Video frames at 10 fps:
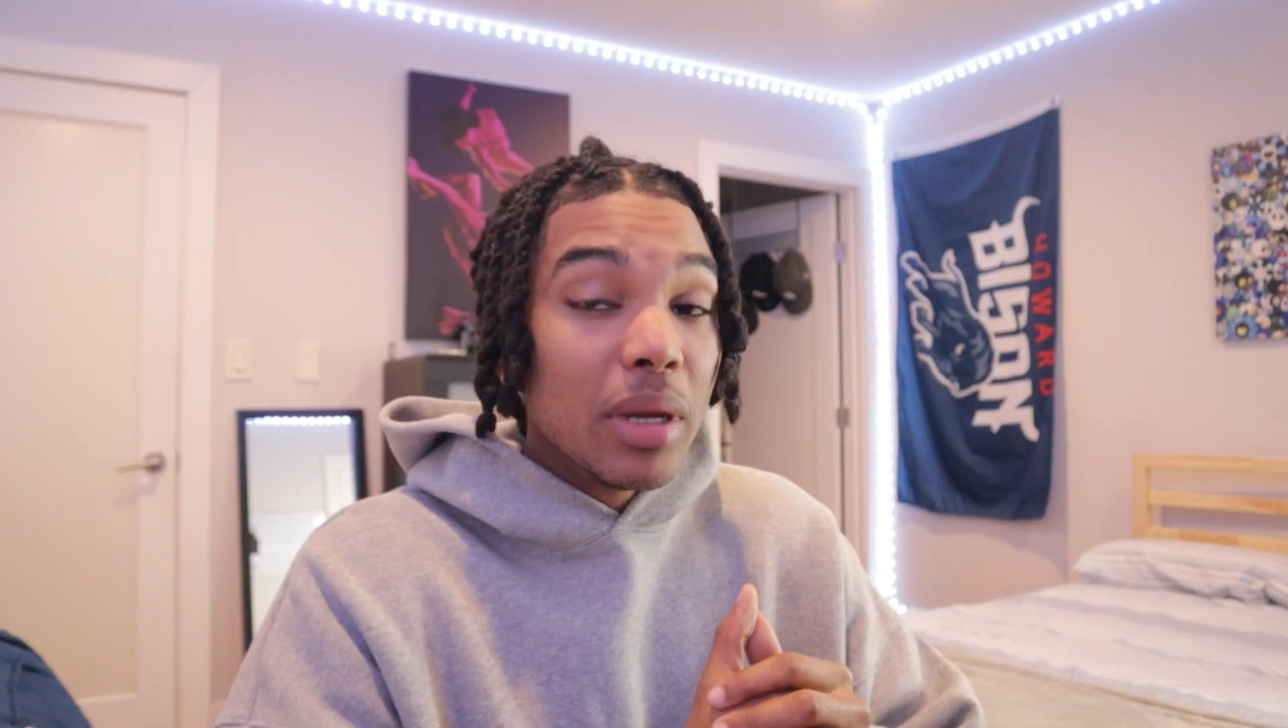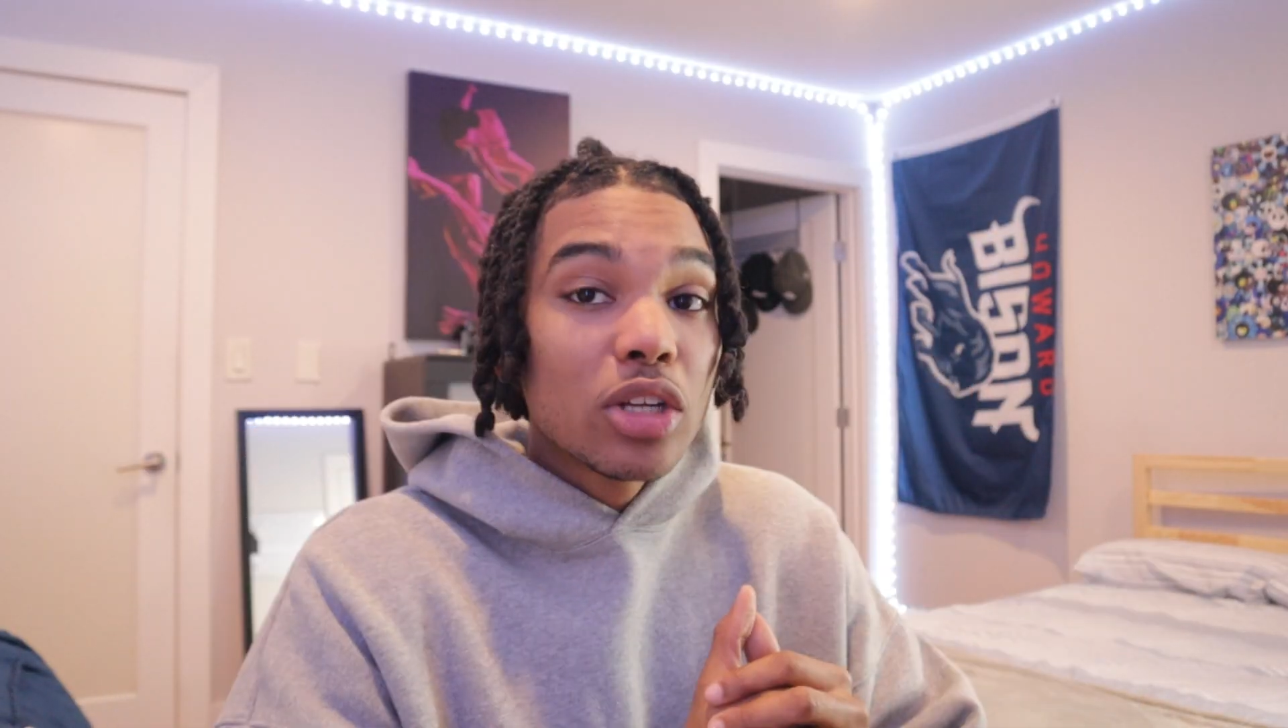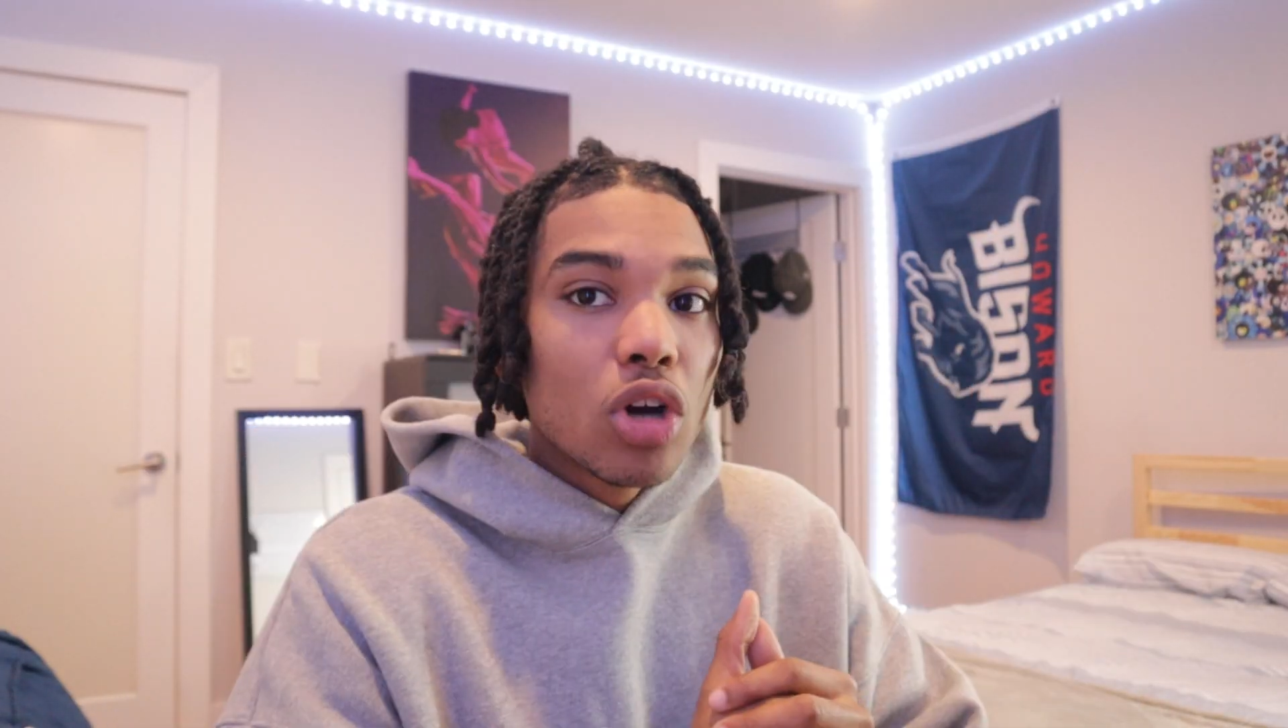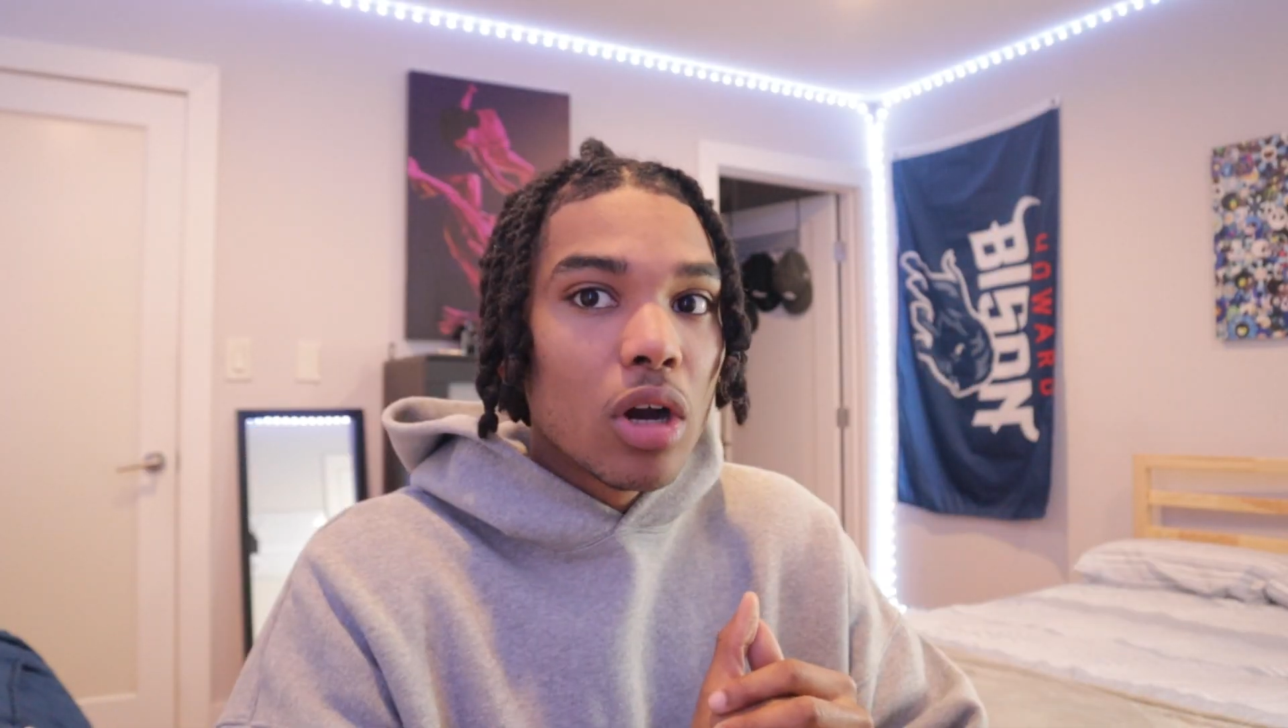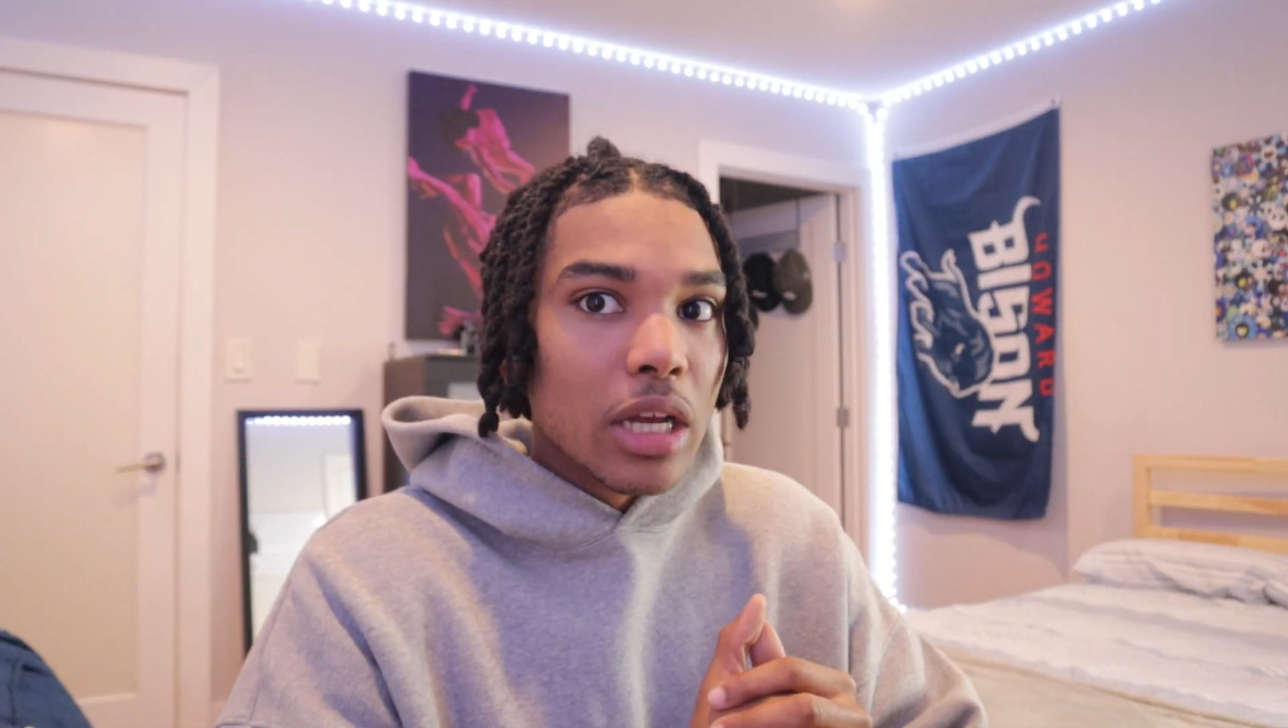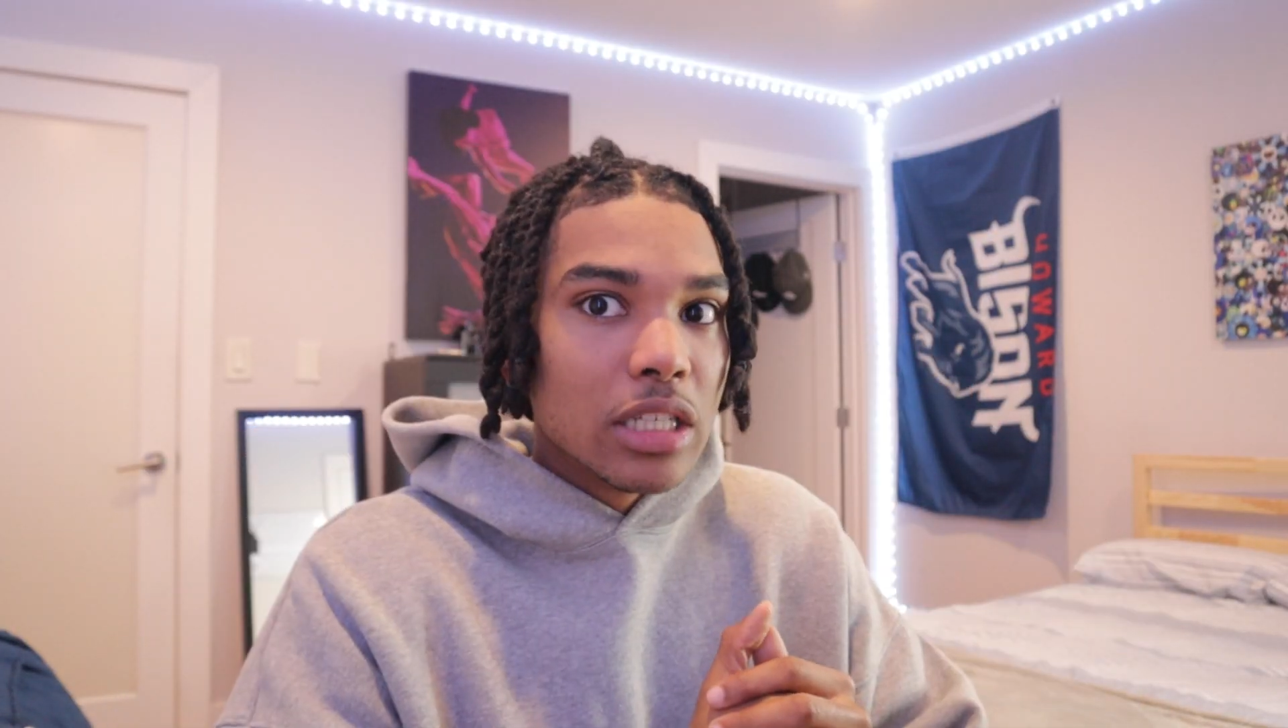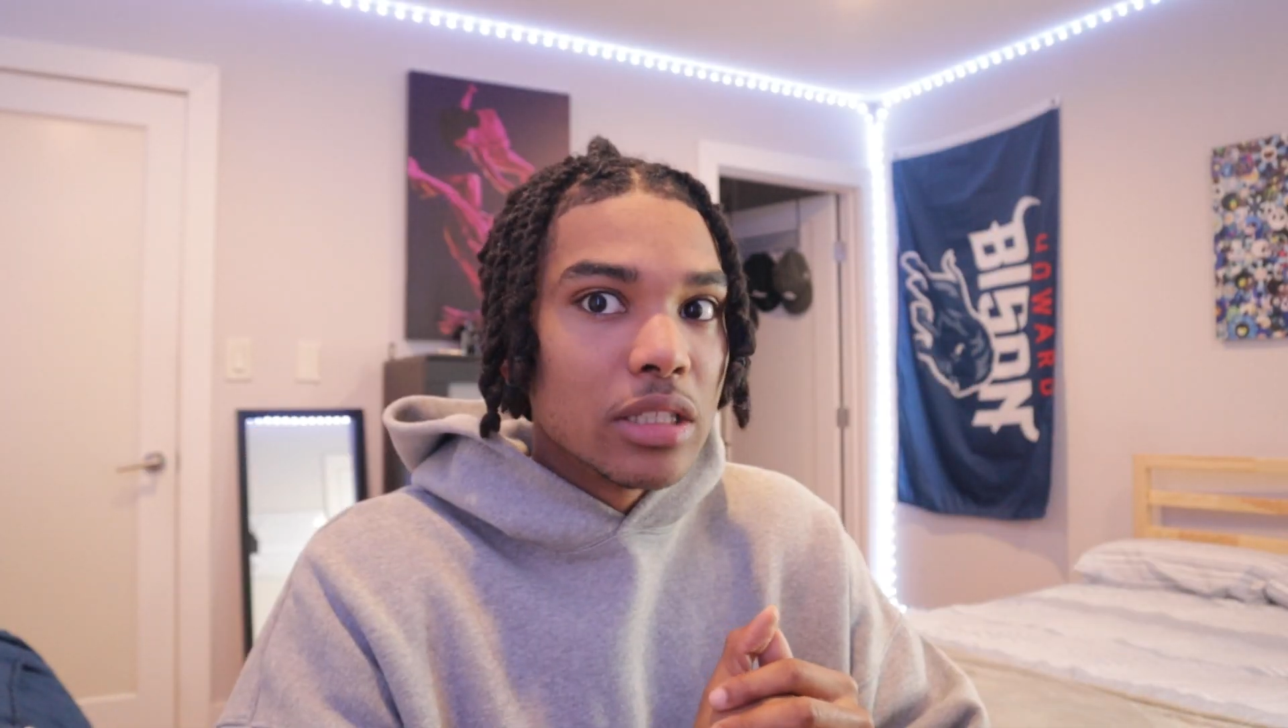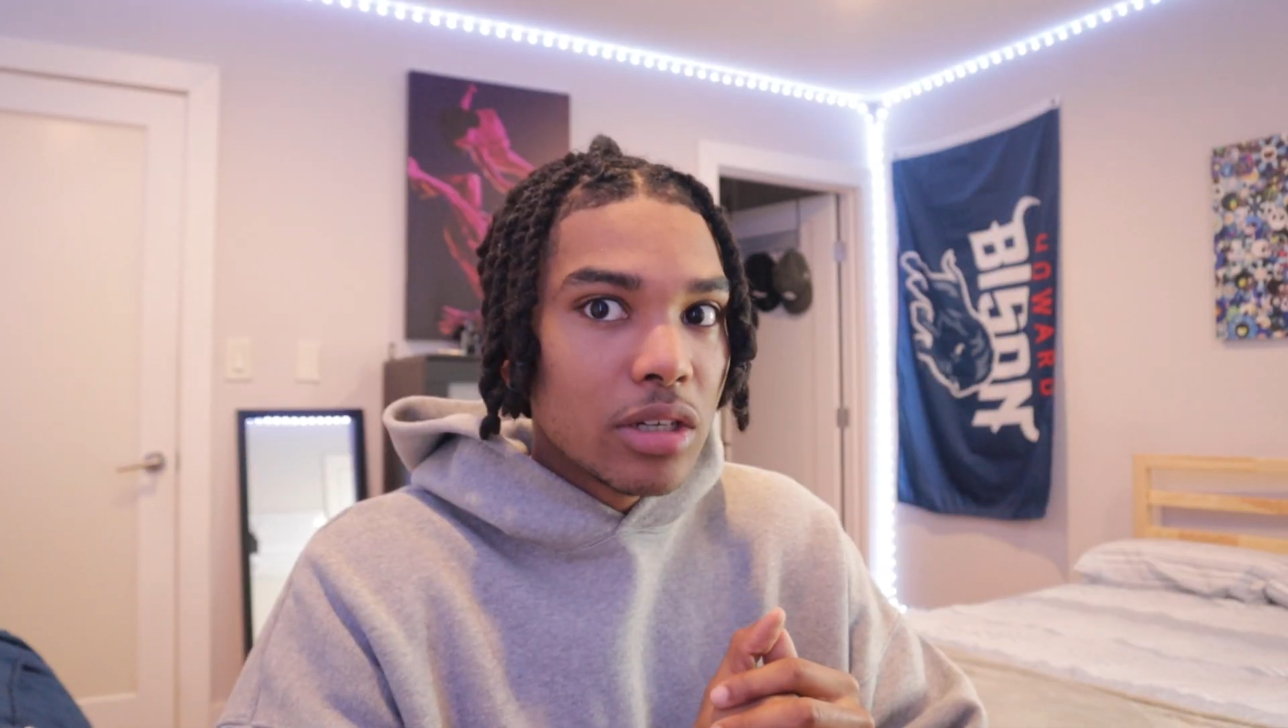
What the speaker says: big dog is